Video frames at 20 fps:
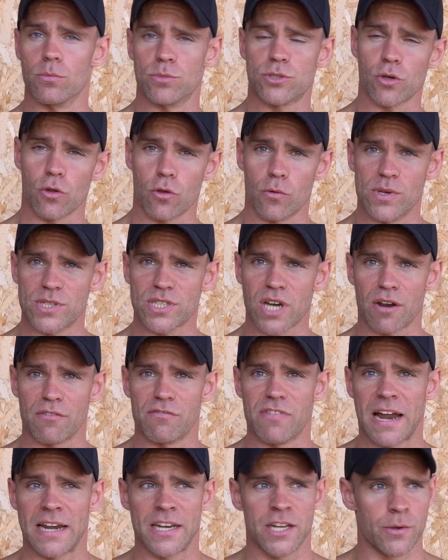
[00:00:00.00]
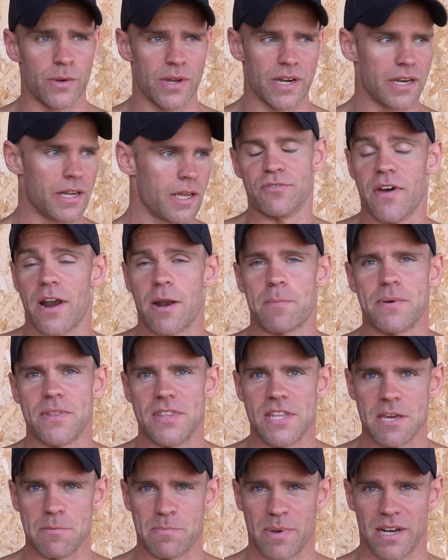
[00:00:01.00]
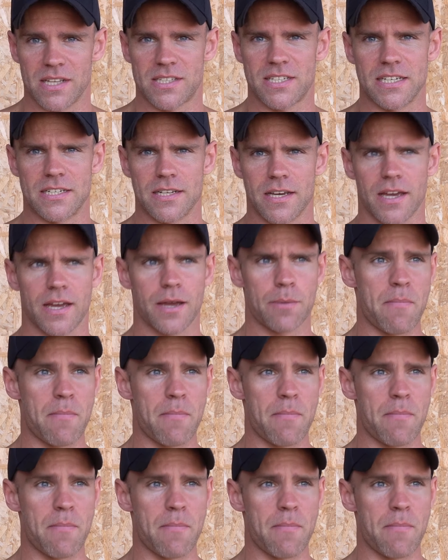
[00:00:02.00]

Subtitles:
I'm sure there is kind of value in developing the ability to